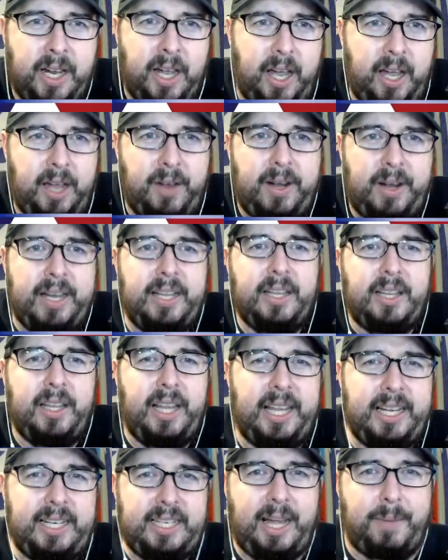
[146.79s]
All right.
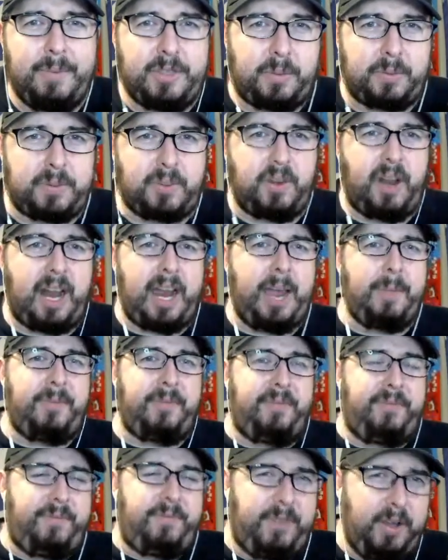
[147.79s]
Like, comment, subscribe.
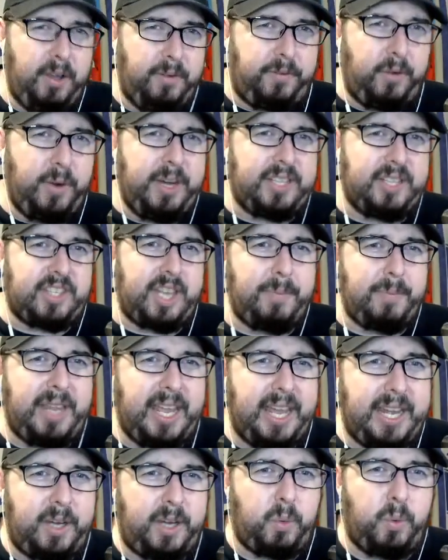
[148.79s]
Feel free to send me
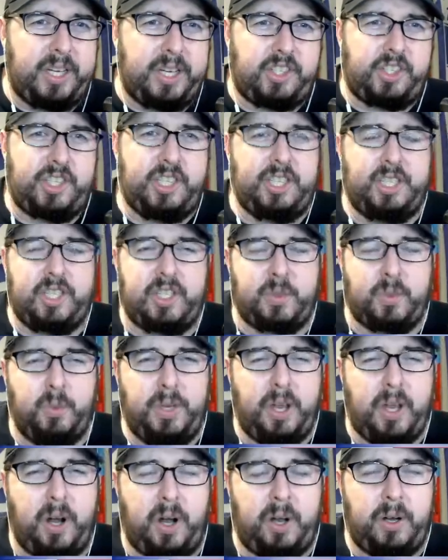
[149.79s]
any questions.
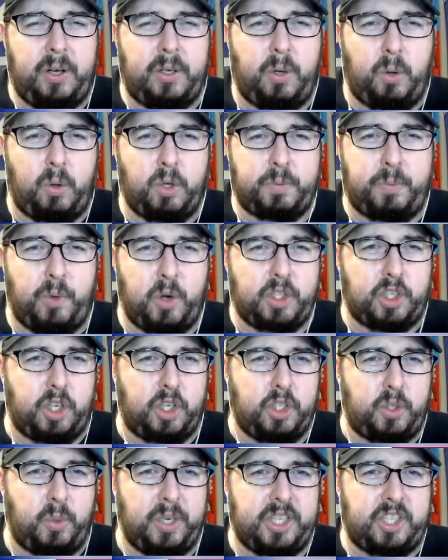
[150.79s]
We are Coco Sports
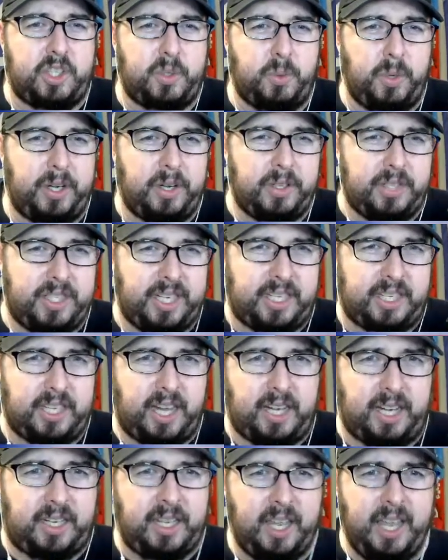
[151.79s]
on Twitch, Twitter,
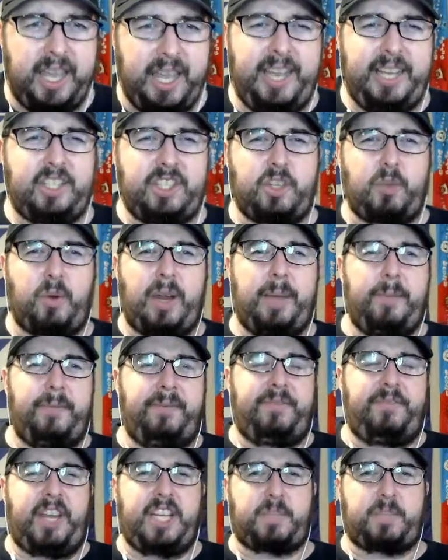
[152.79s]
TikTok, Instagram,
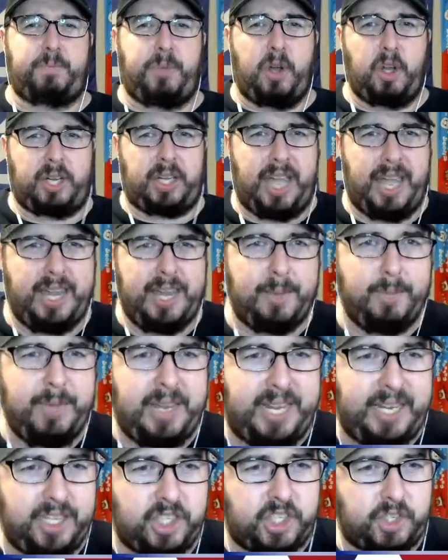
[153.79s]
Facebook, and the
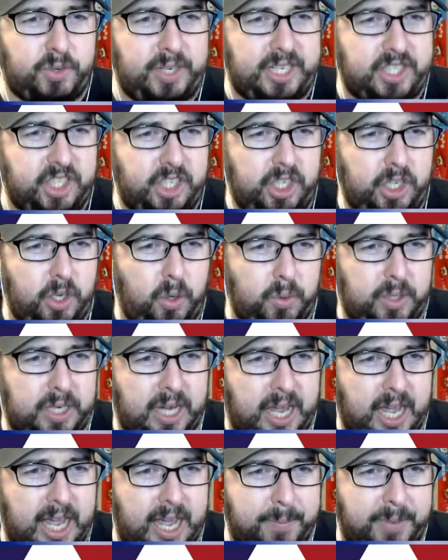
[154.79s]
mean streets of
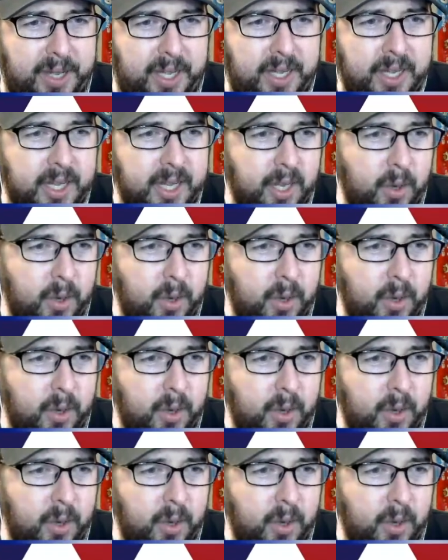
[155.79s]
Yokohama.